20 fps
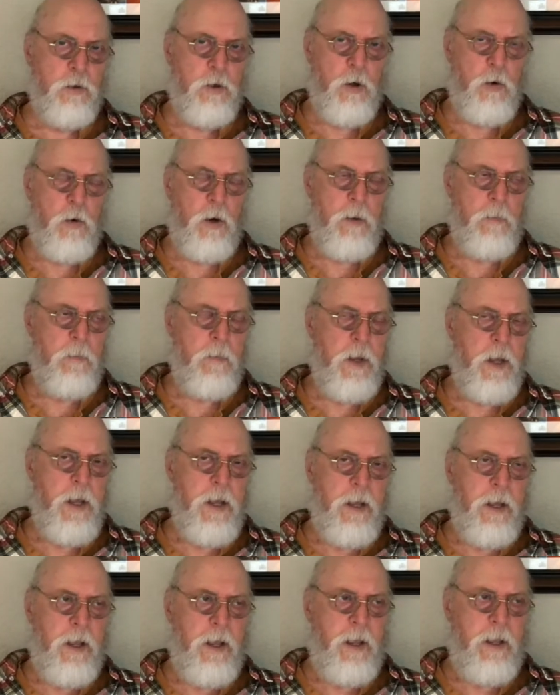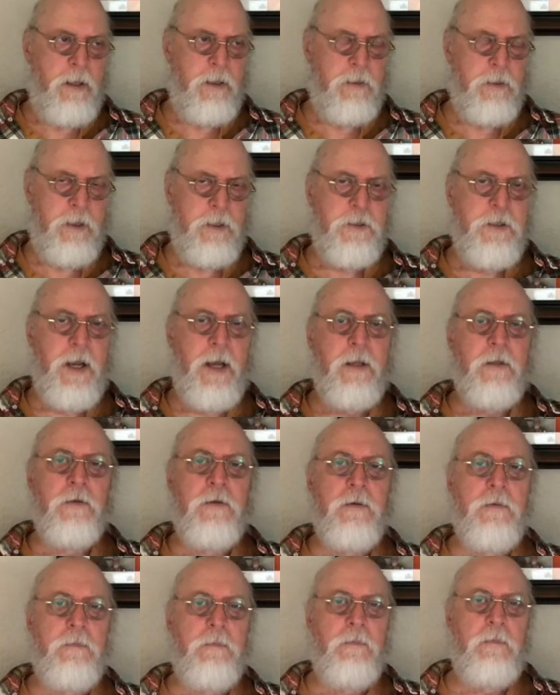will go up and
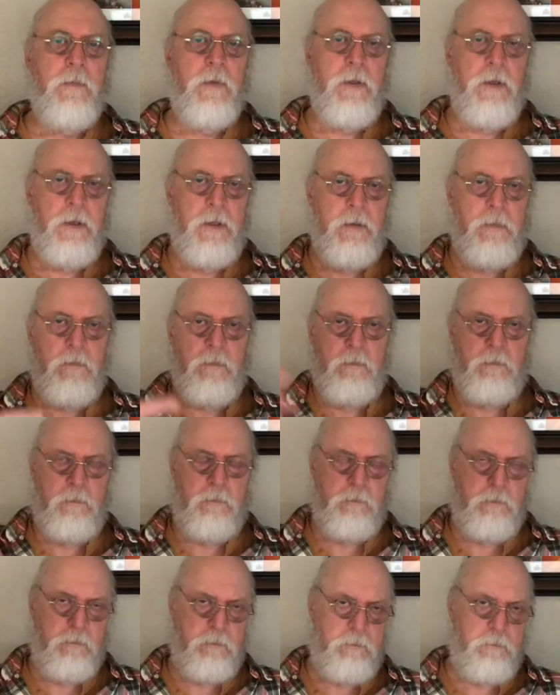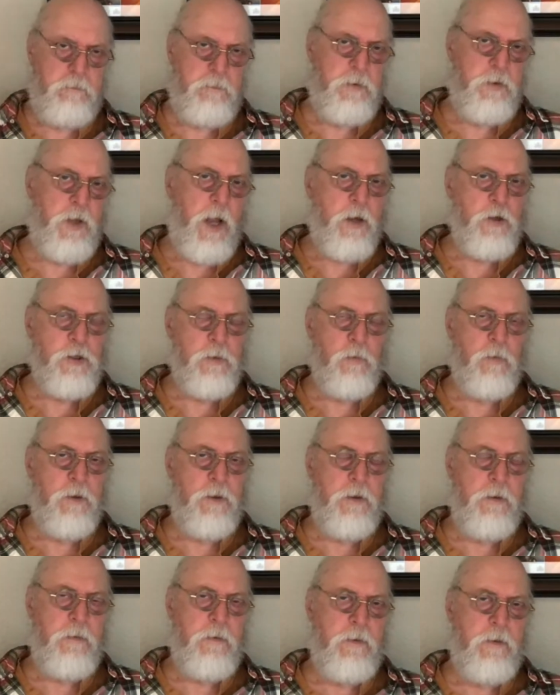attend the session
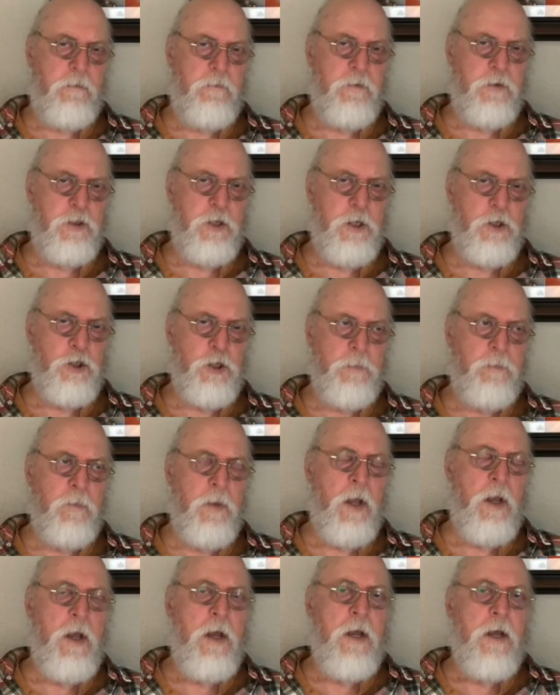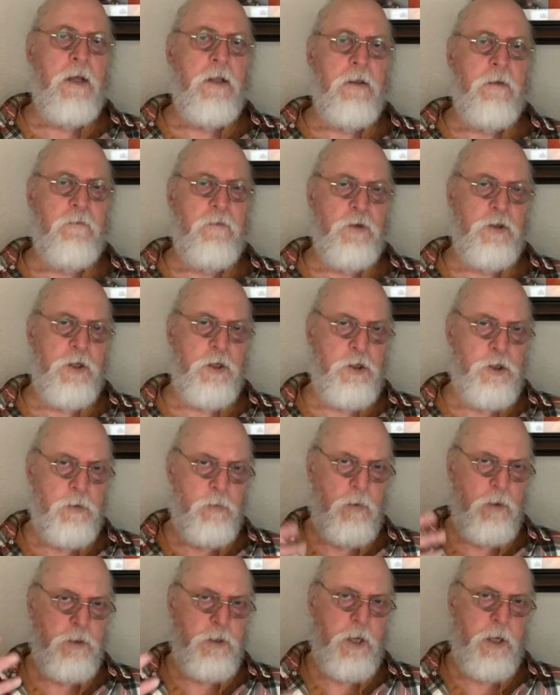with the physician. The physician
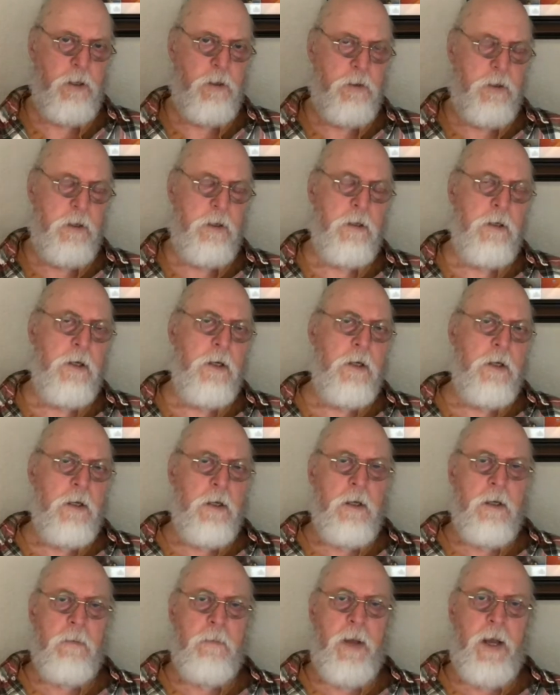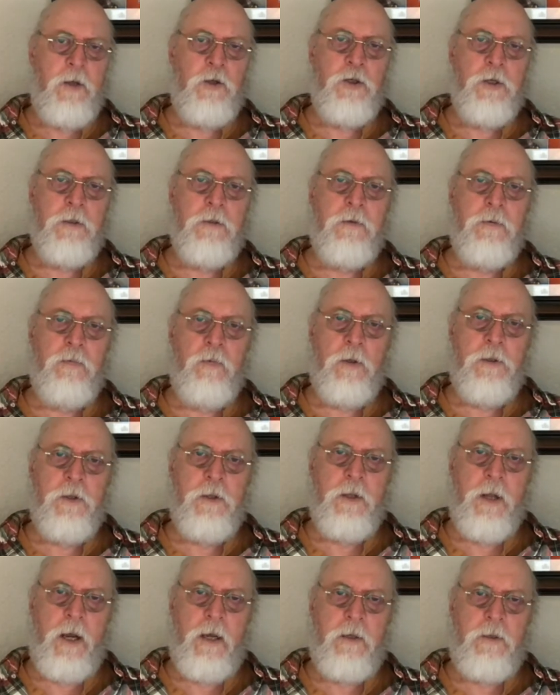will tell the patient what the
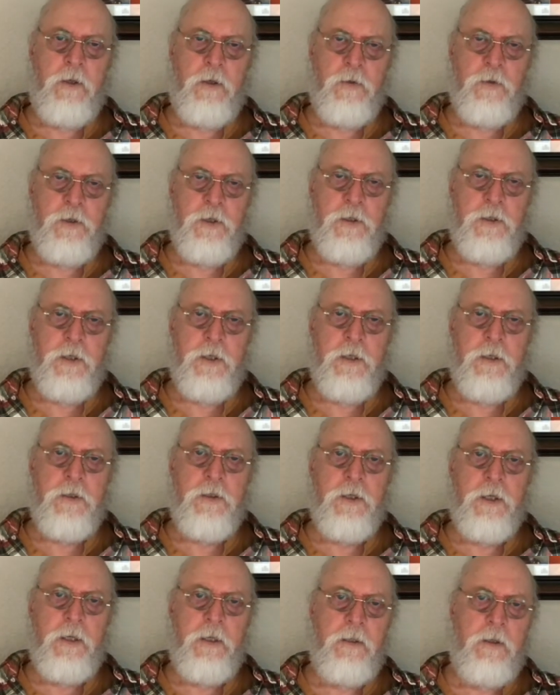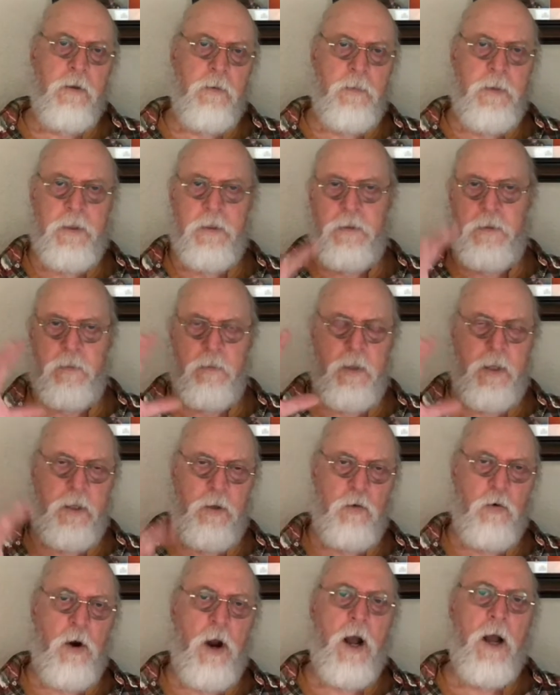diagnosis is, and there'll be some
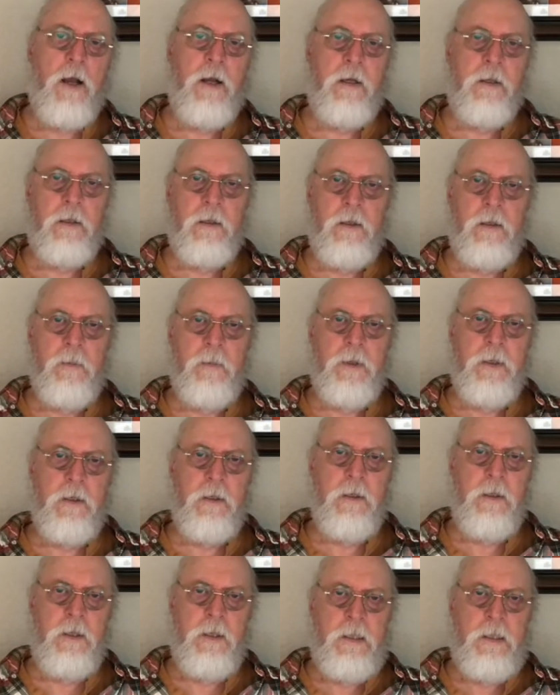crying and a little bit of